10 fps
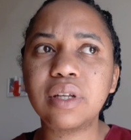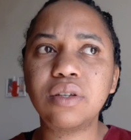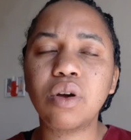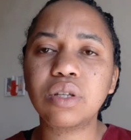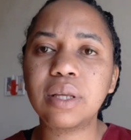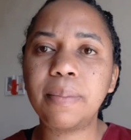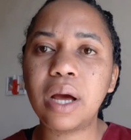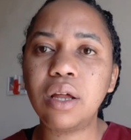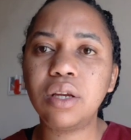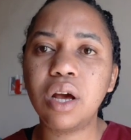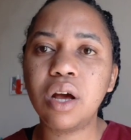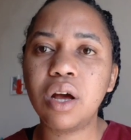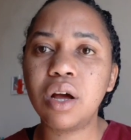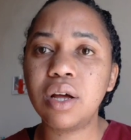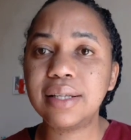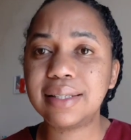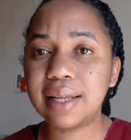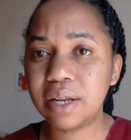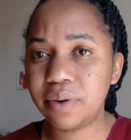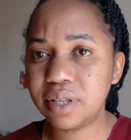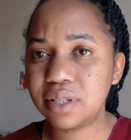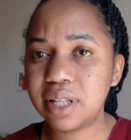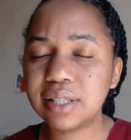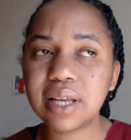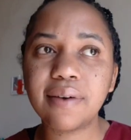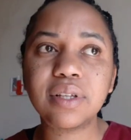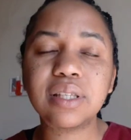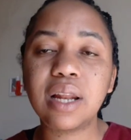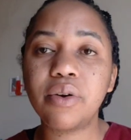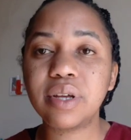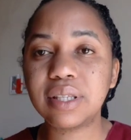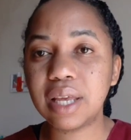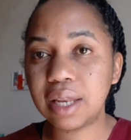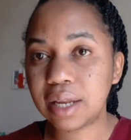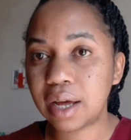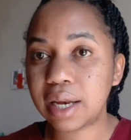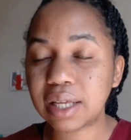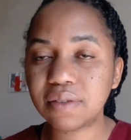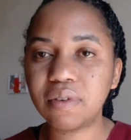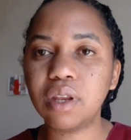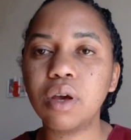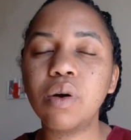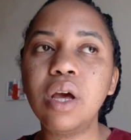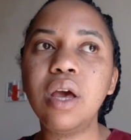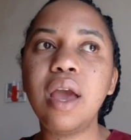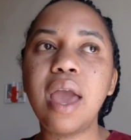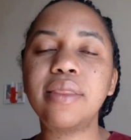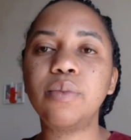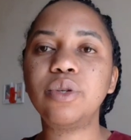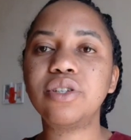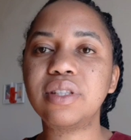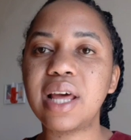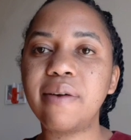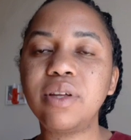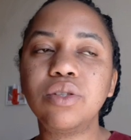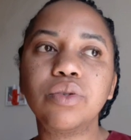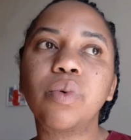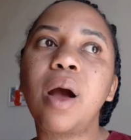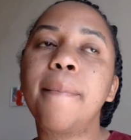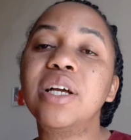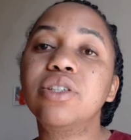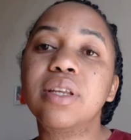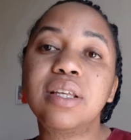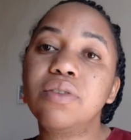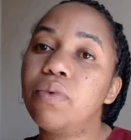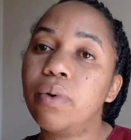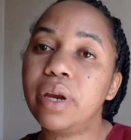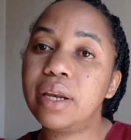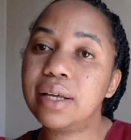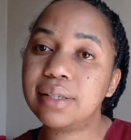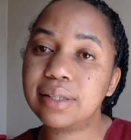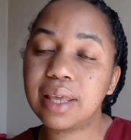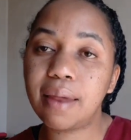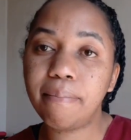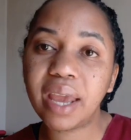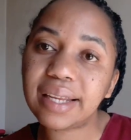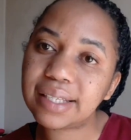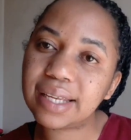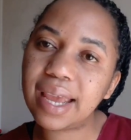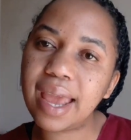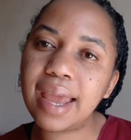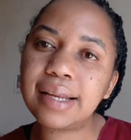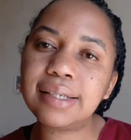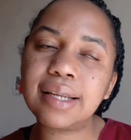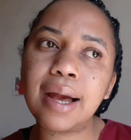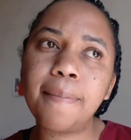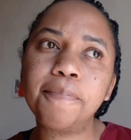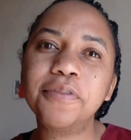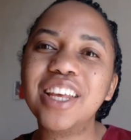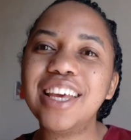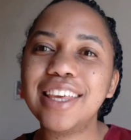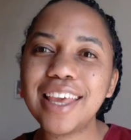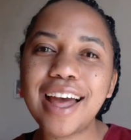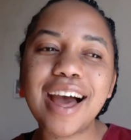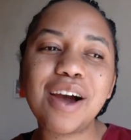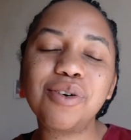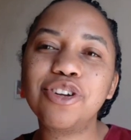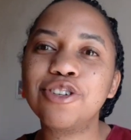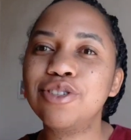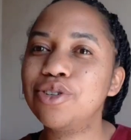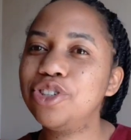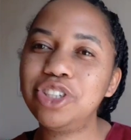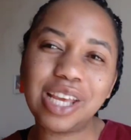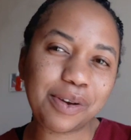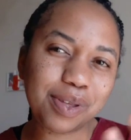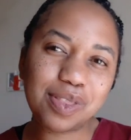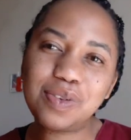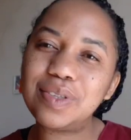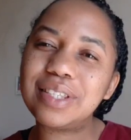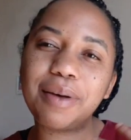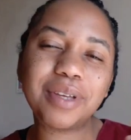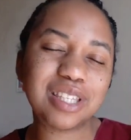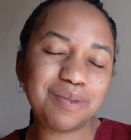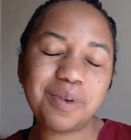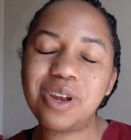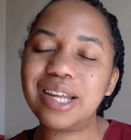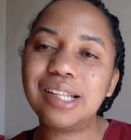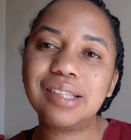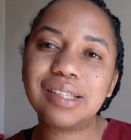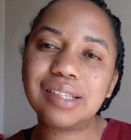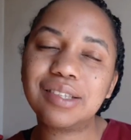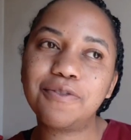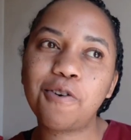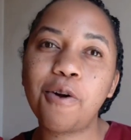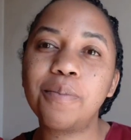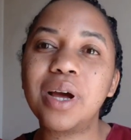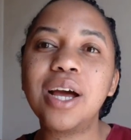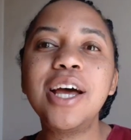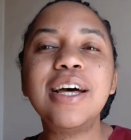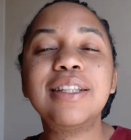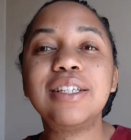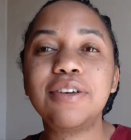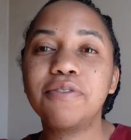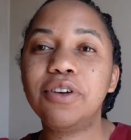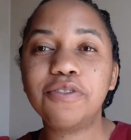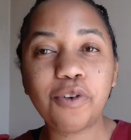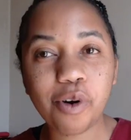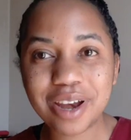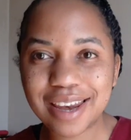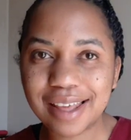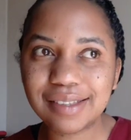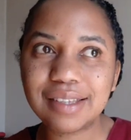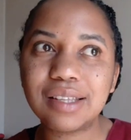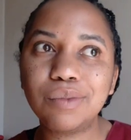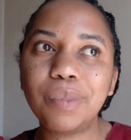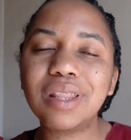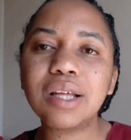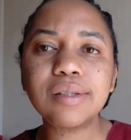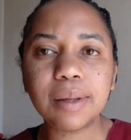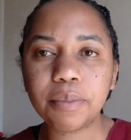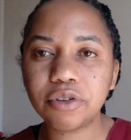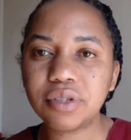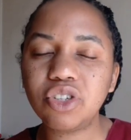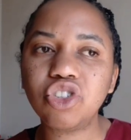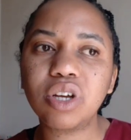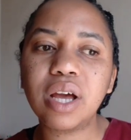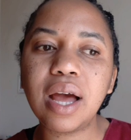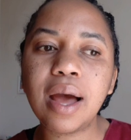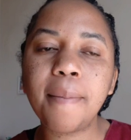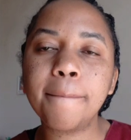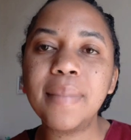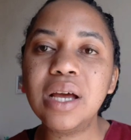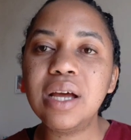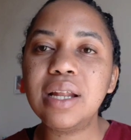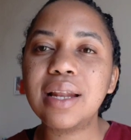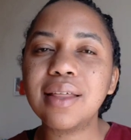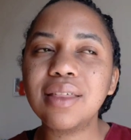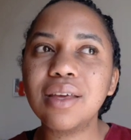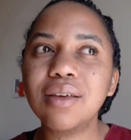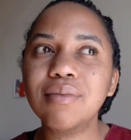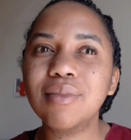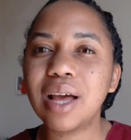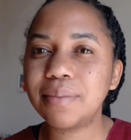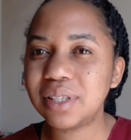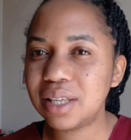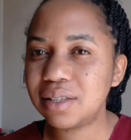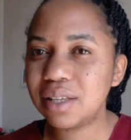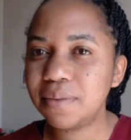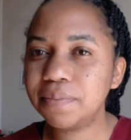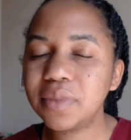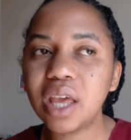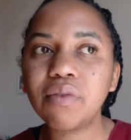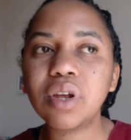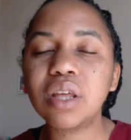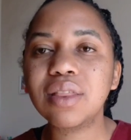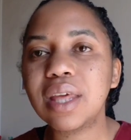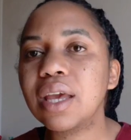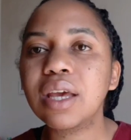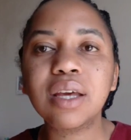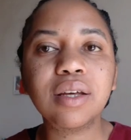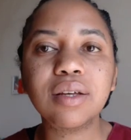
that talks about uh, salaries let's cover salaries in our next video and then we just dive into how much it is for nurses get paid here and um, yeah i would also share with you some experiences from uh, the different foreign nurses but that's the procedure um, nothing comes easy everything